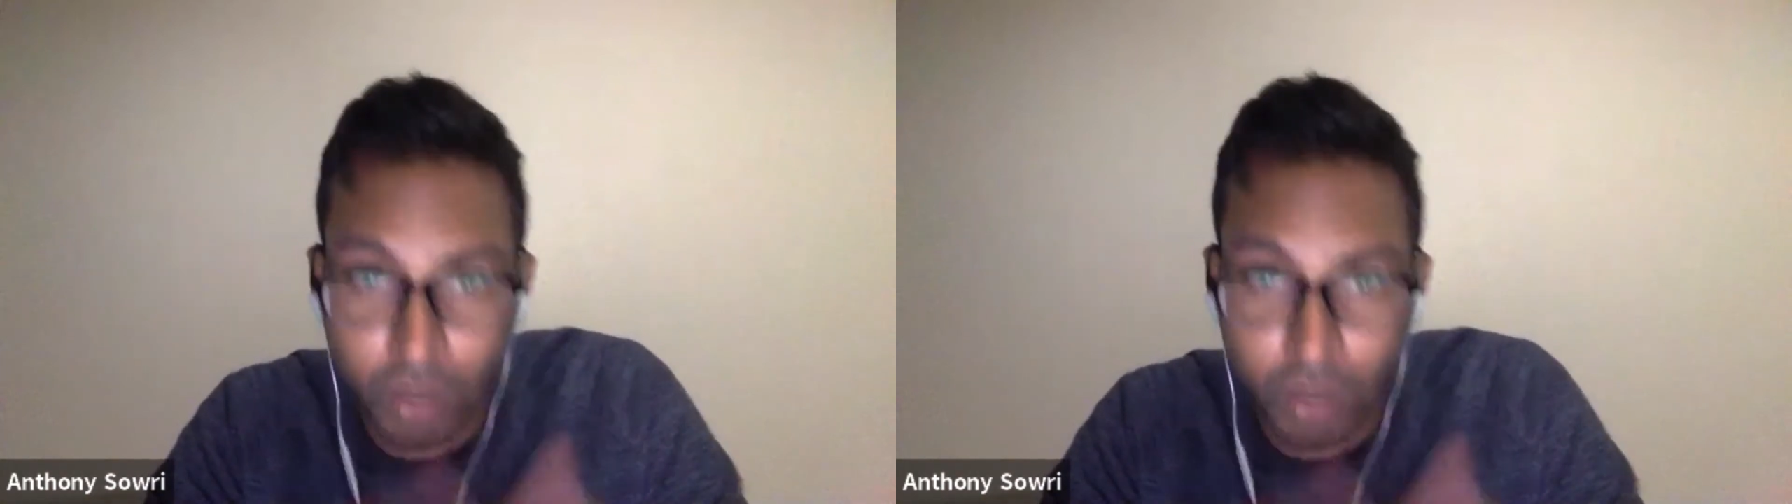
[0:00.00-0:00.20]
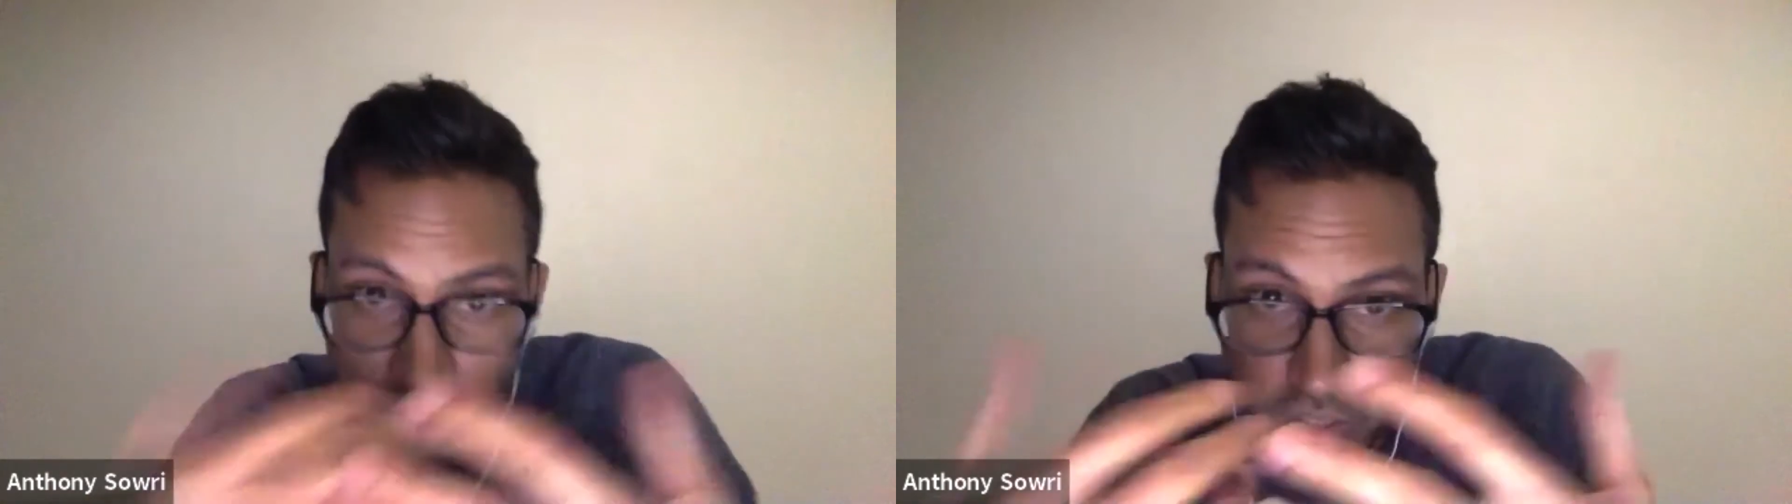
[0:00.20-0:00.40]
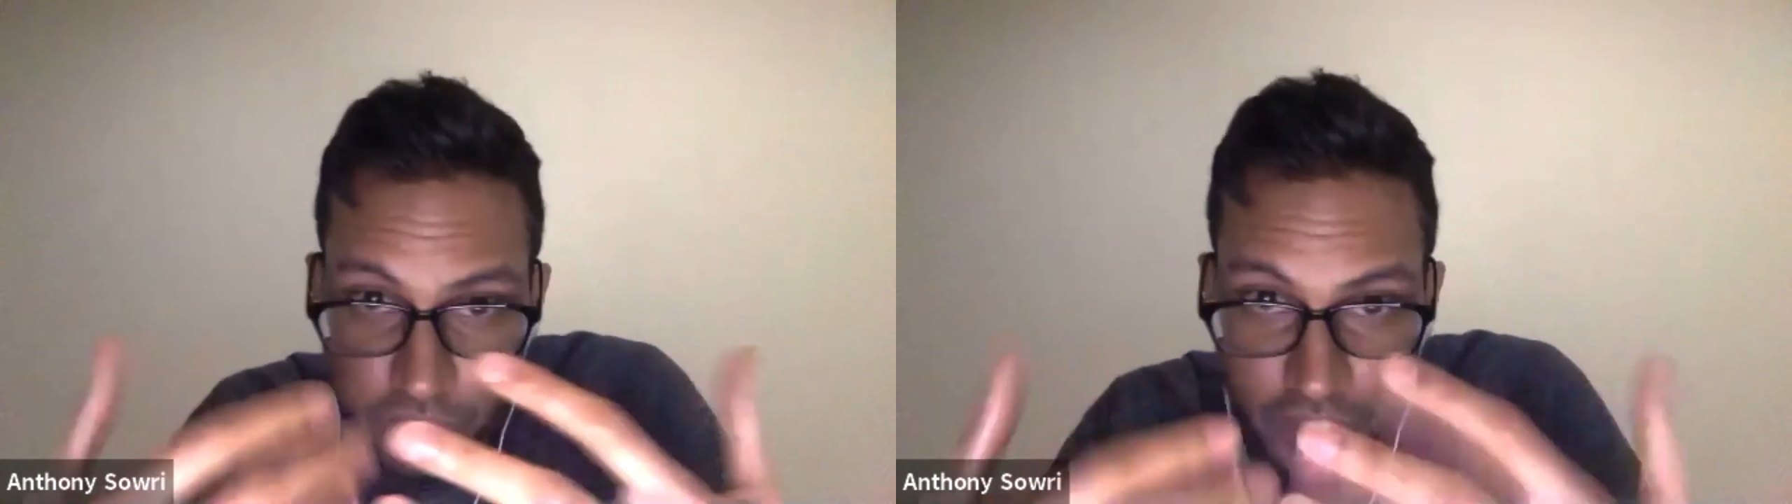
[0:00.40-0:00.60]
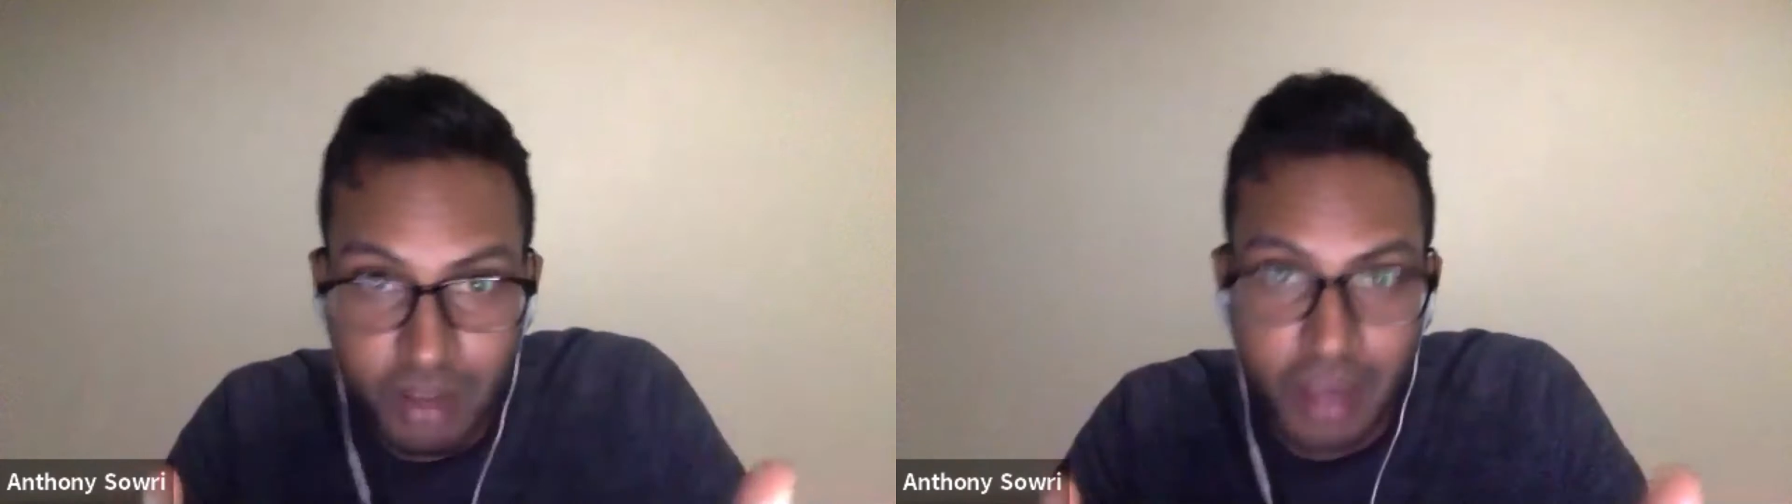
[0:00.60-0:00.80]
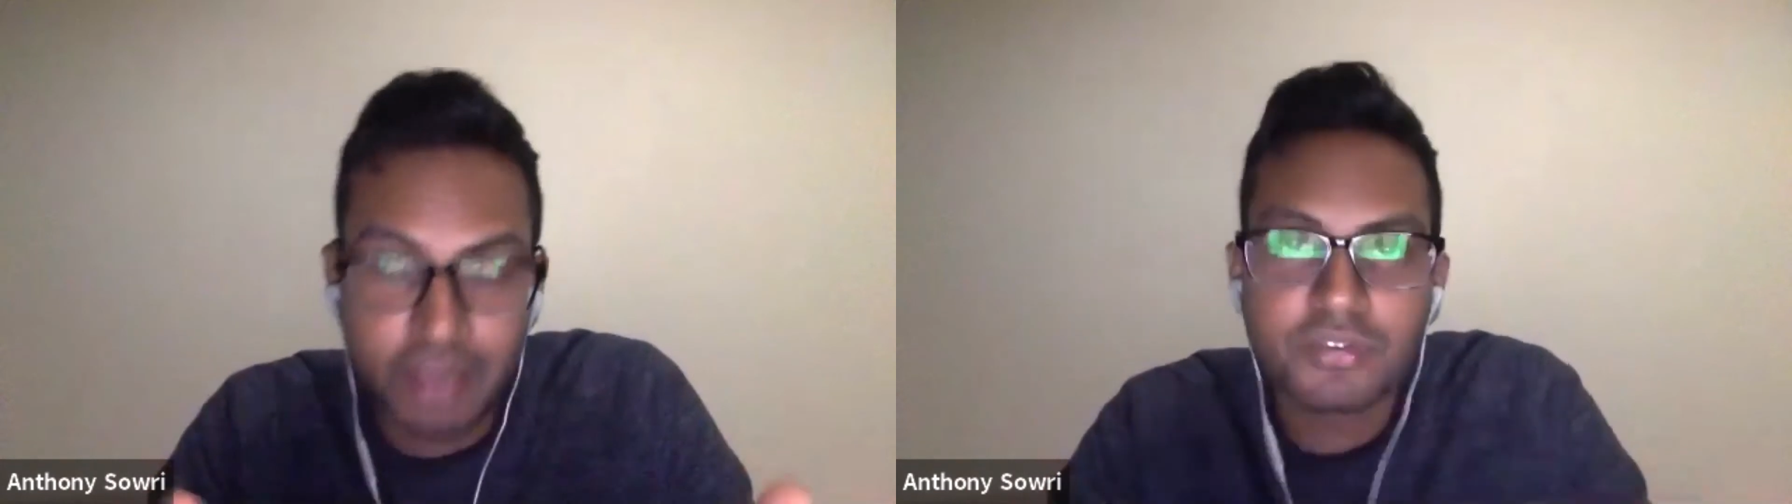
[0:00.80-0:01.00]
what it's done for
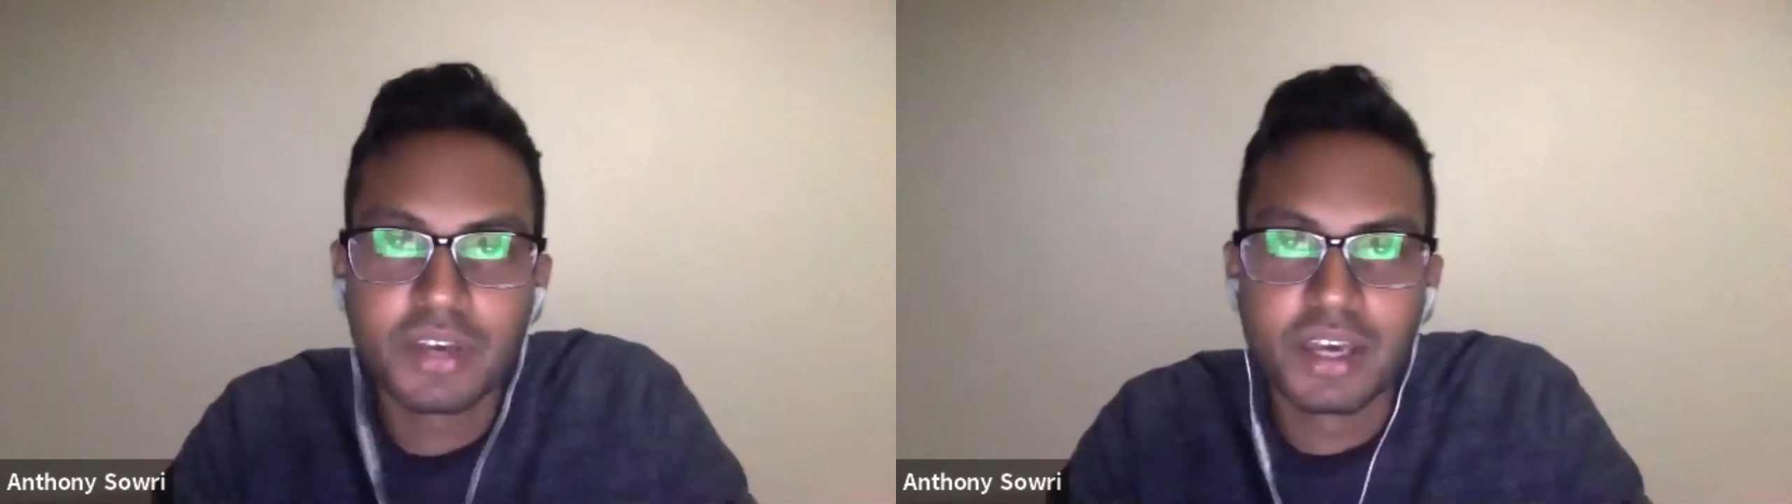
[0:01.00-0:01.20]
his life,